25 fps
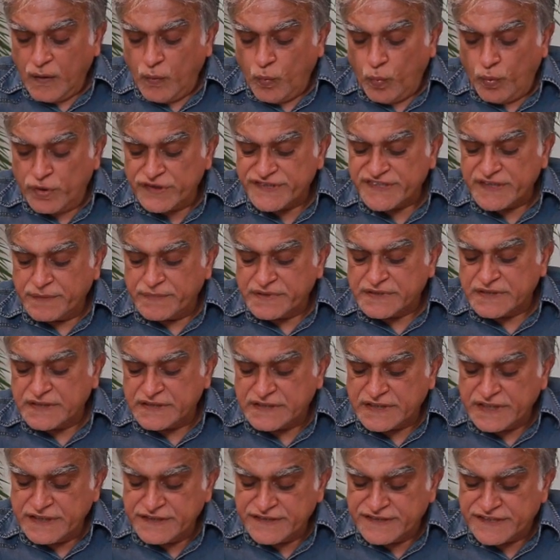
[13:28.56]
Verse number
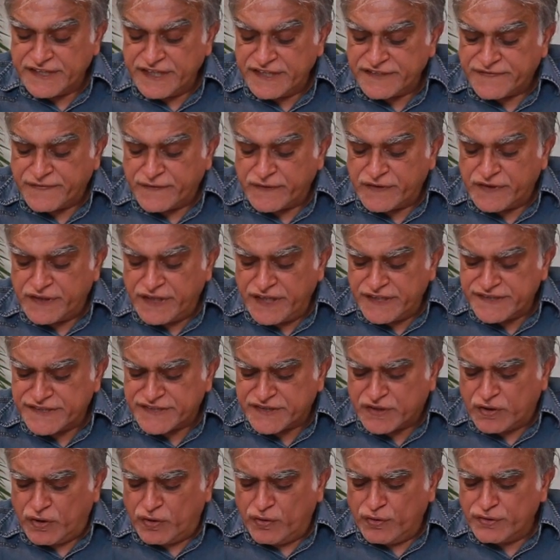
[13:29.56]
13 says, For this
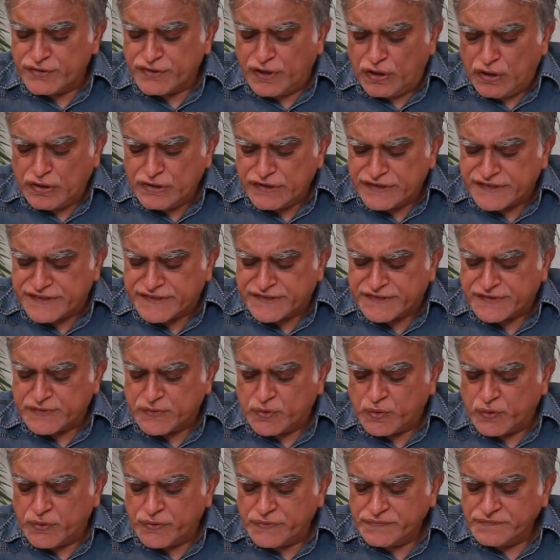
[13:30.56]
cause
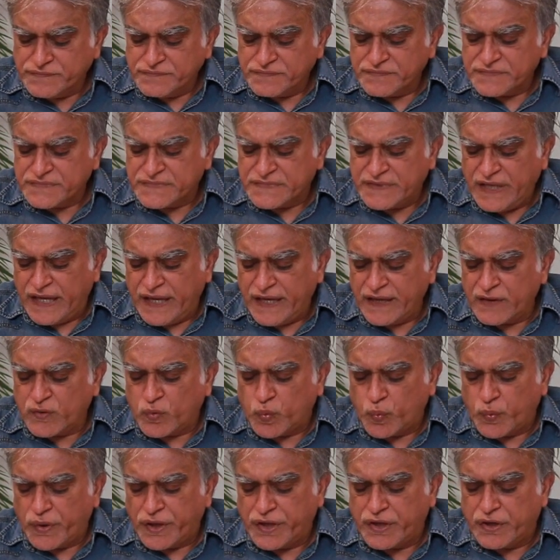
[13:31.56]
also
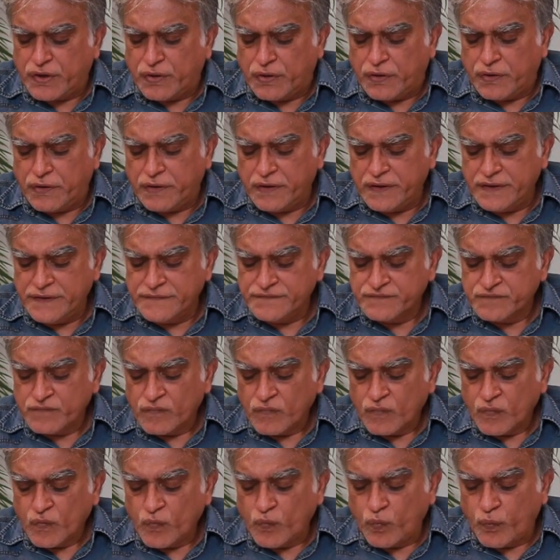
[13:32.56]
thank we God
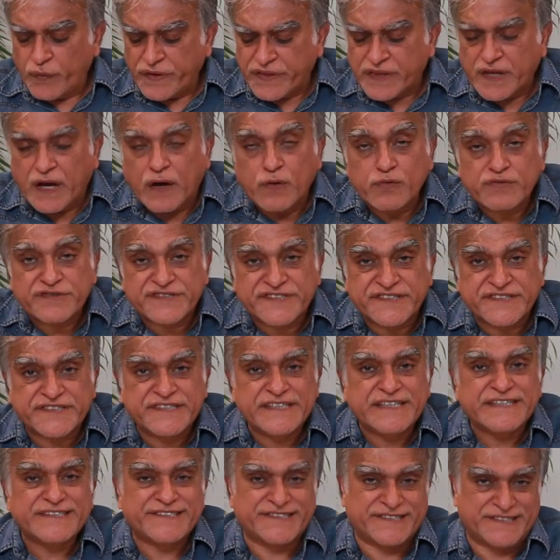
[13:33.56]
without
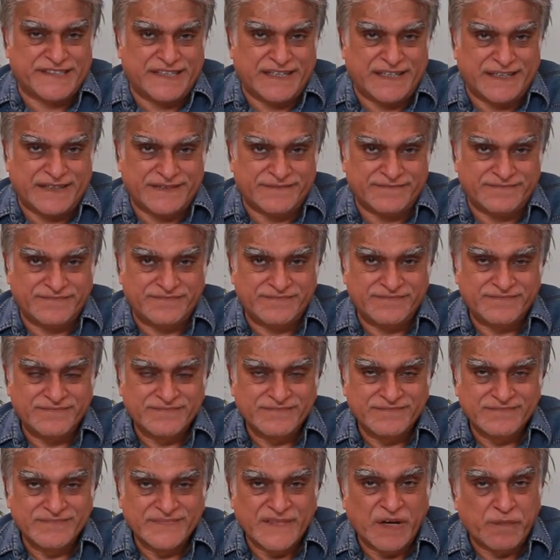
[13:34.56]
ceasing
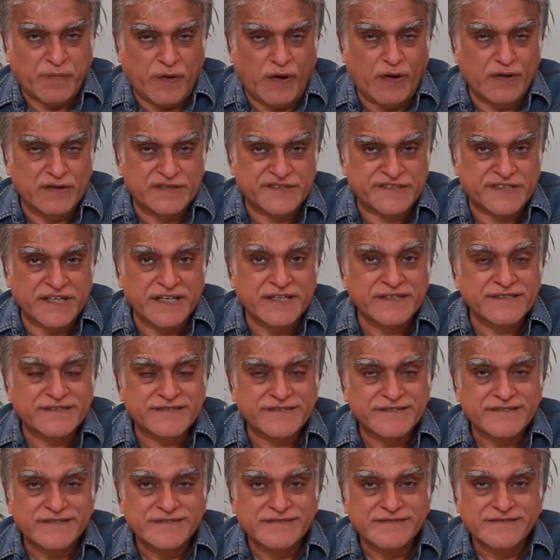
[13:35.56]
Paul
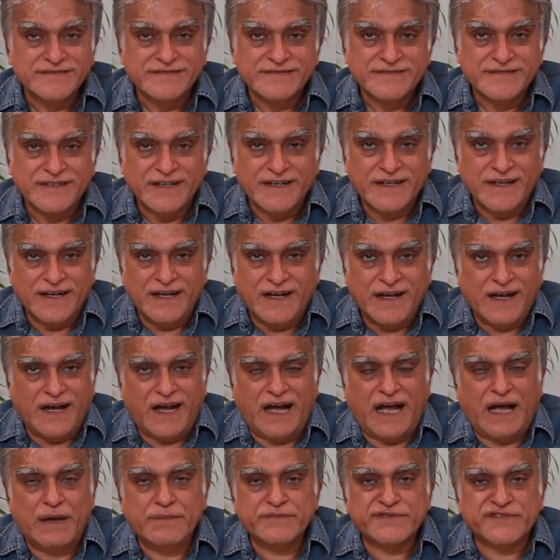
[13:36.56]
says,
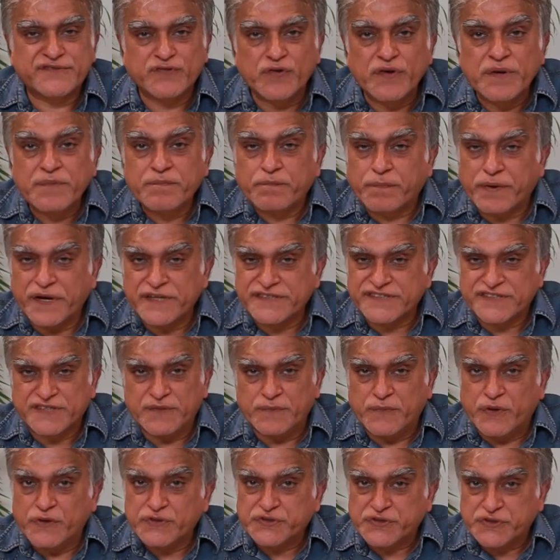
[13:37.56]
I'm so impressed
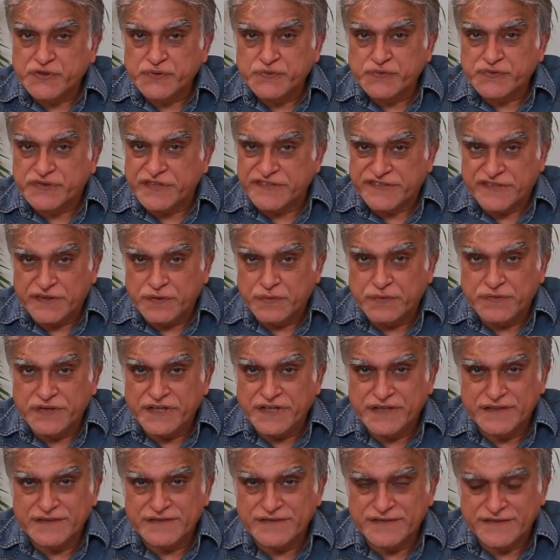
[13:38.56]
about you,
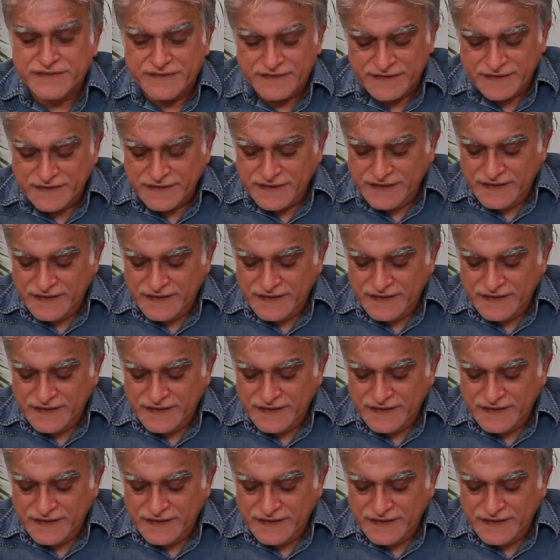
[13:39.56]
Thessalonians.